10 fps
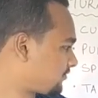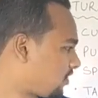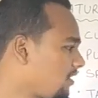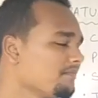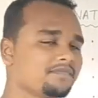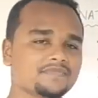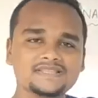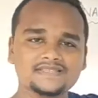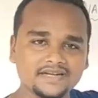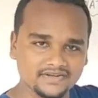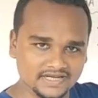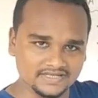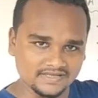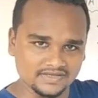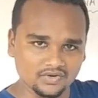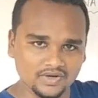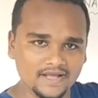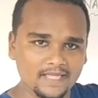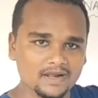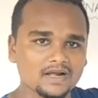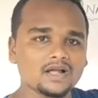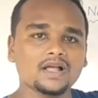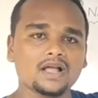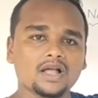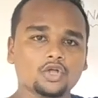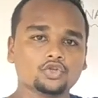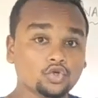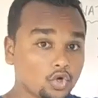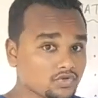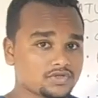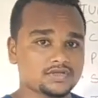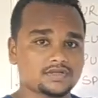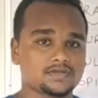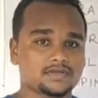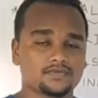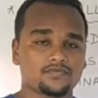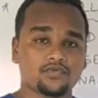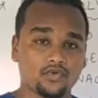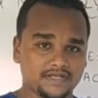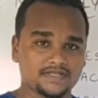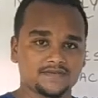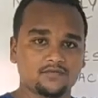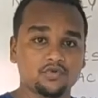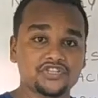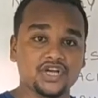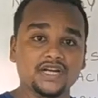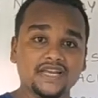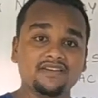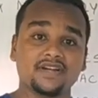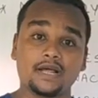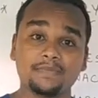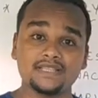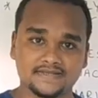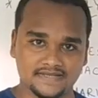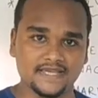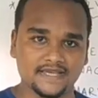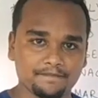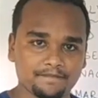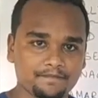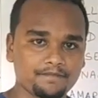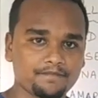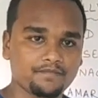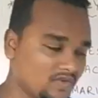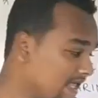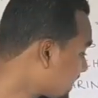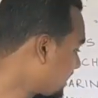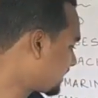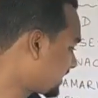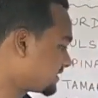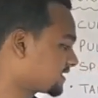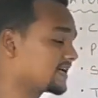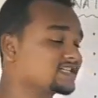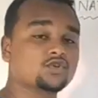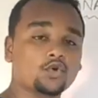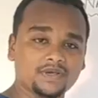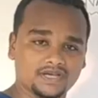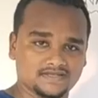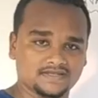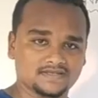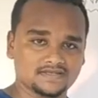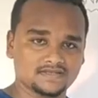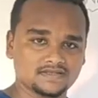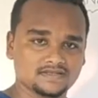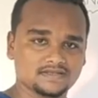from this citric acid. Okay, those fruits which contain vitamin C, they contain ascorbic acids.